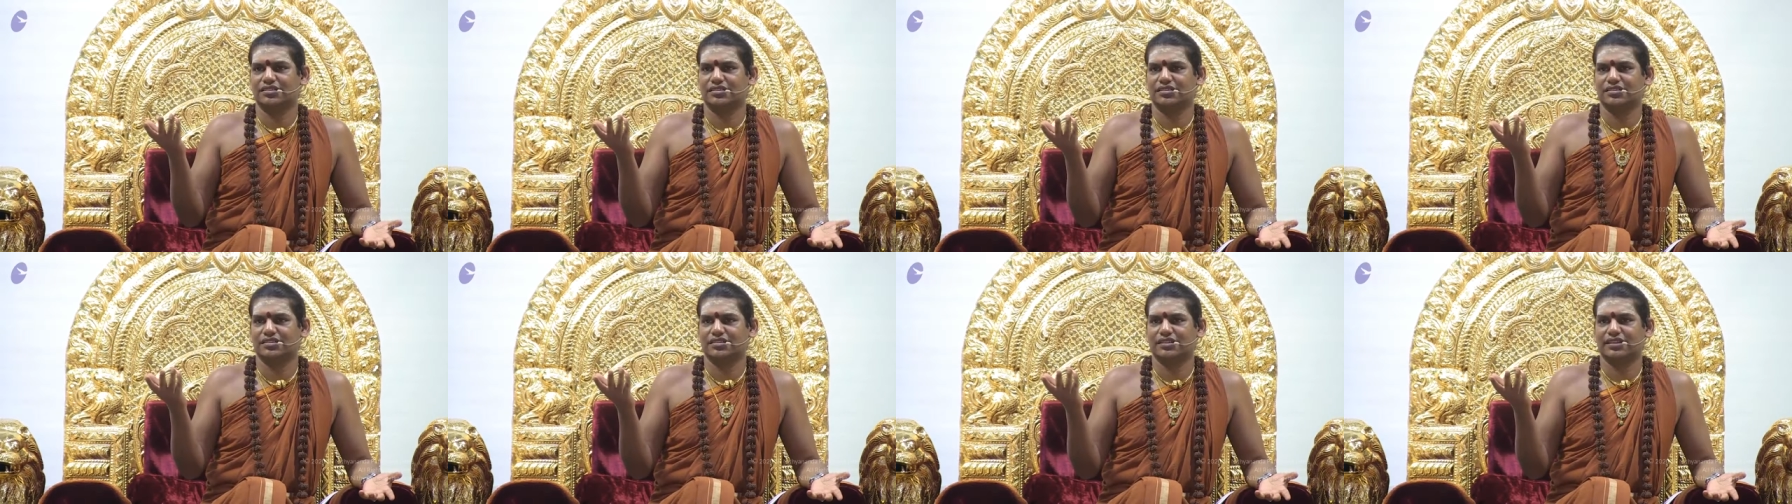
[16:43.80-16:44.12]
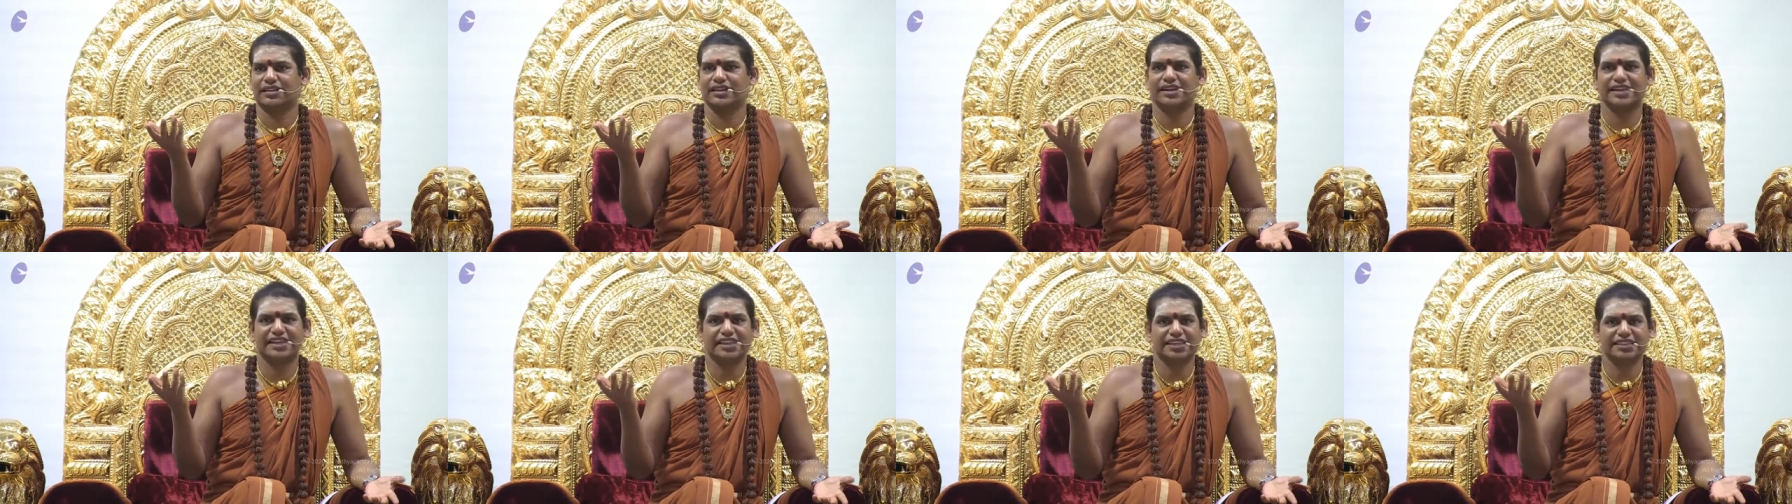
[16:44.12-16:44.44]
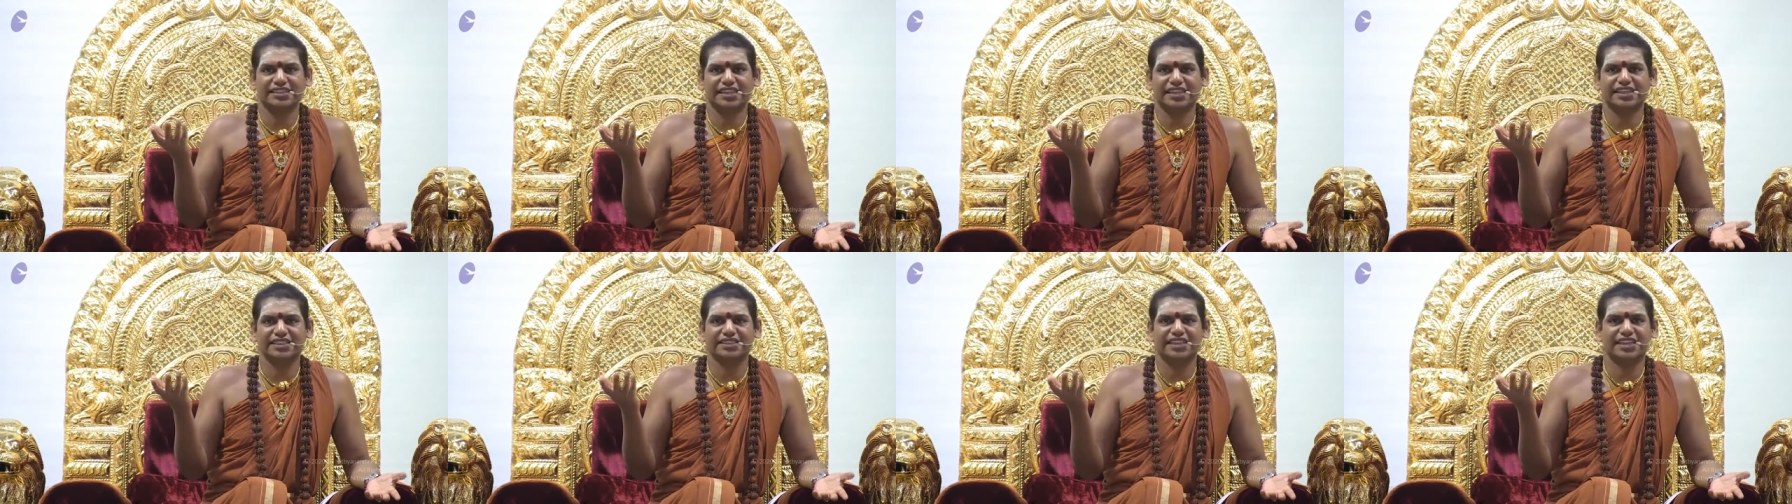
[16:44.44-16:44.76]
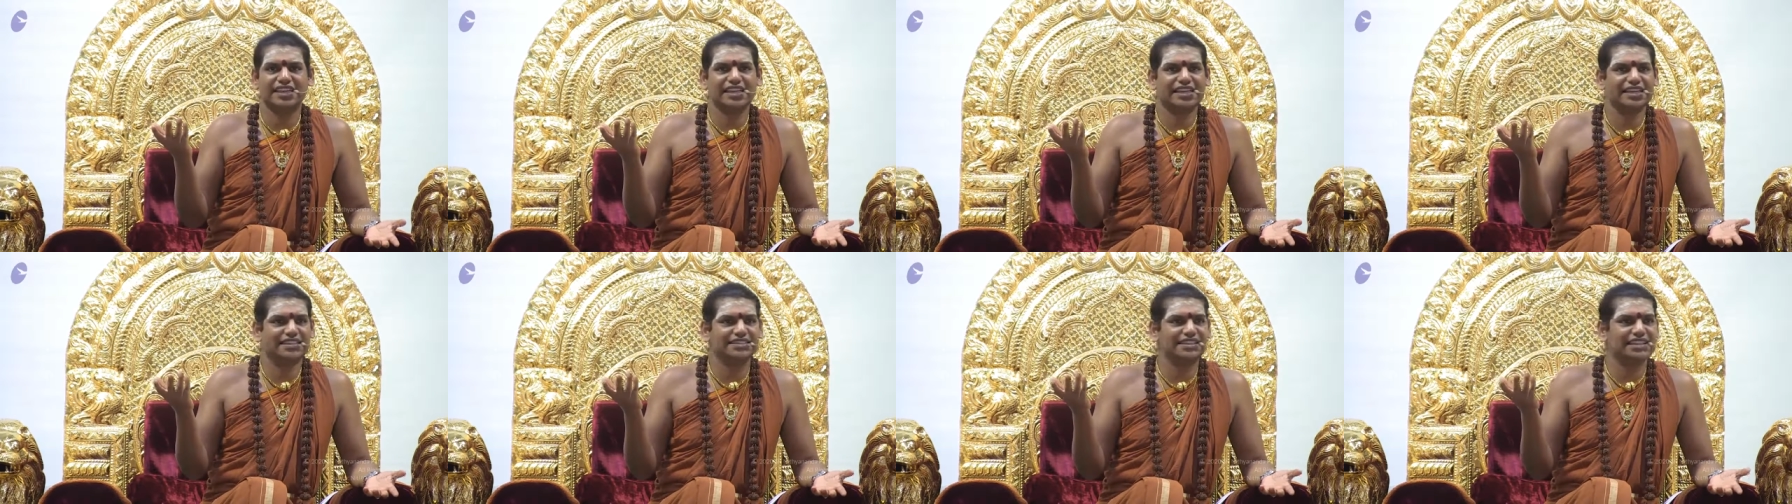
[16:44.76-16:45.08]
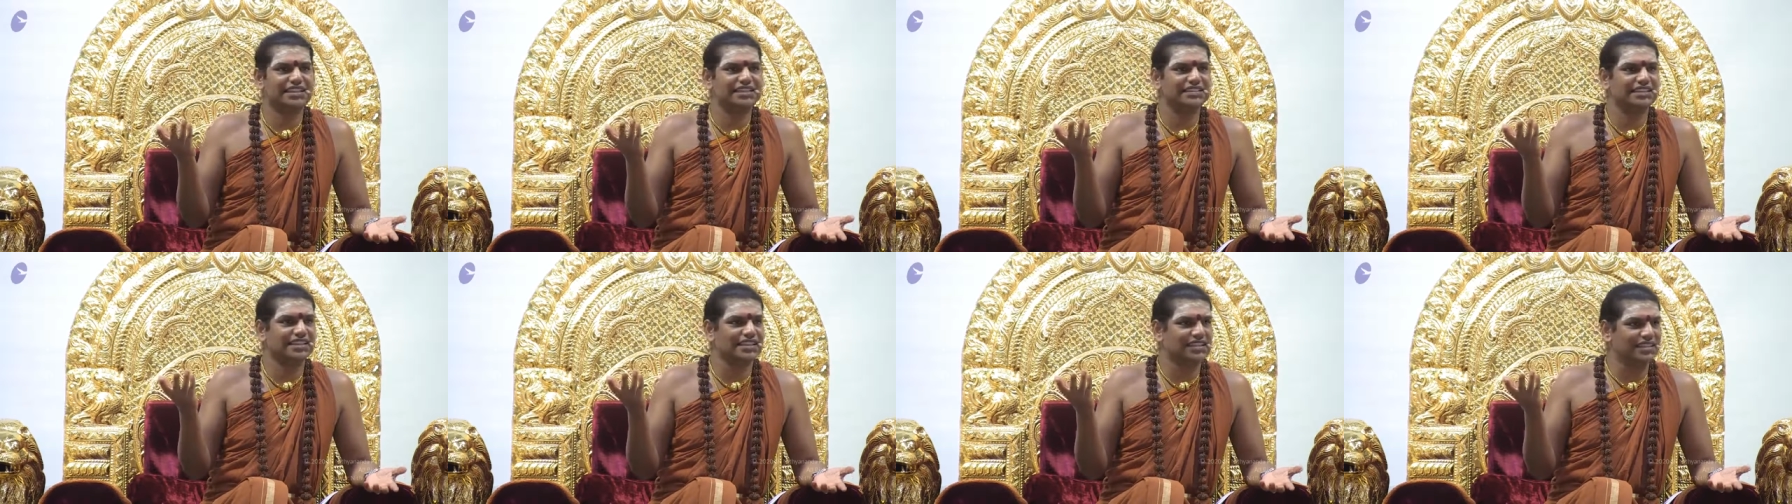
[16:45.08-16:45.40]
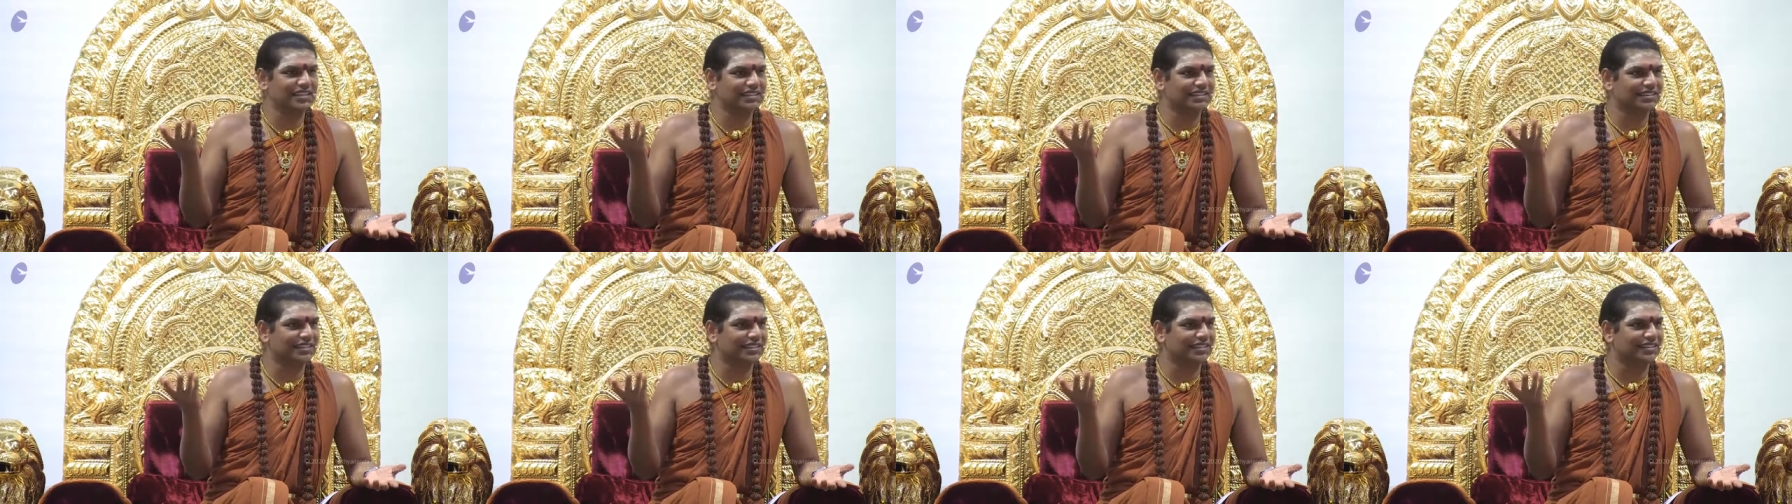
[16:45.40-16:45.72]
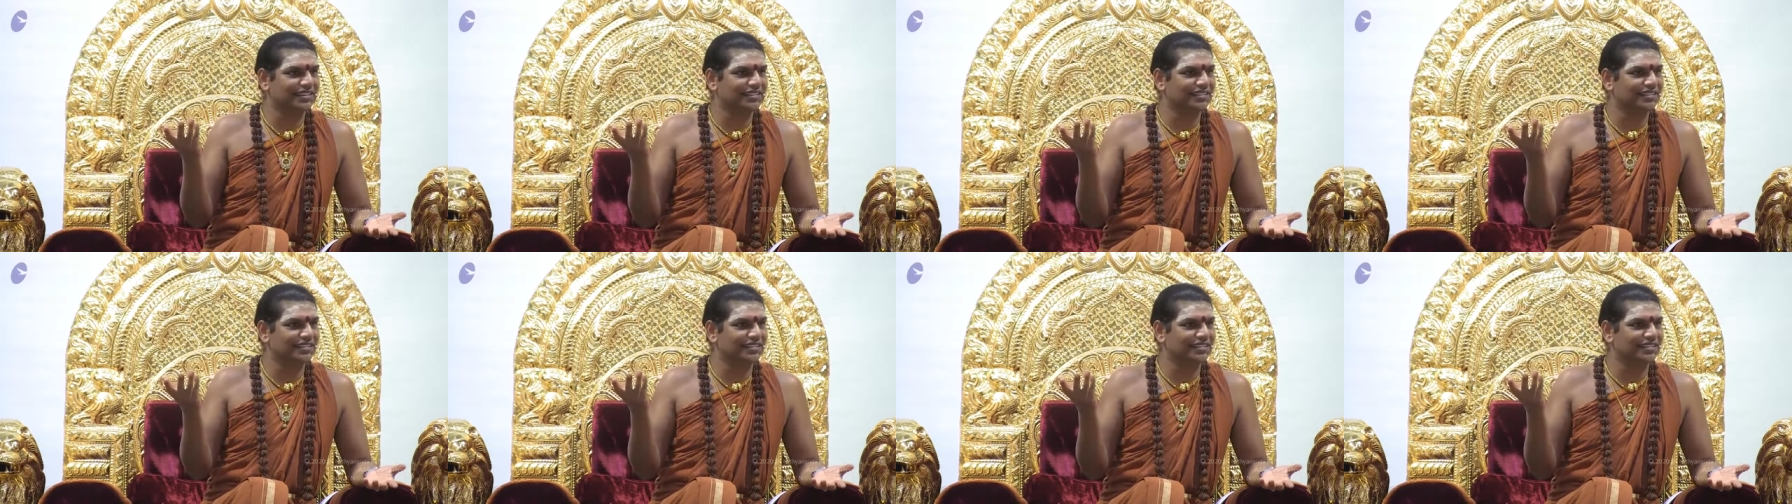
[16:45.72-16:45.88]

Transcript: Reason is a reason is a reason.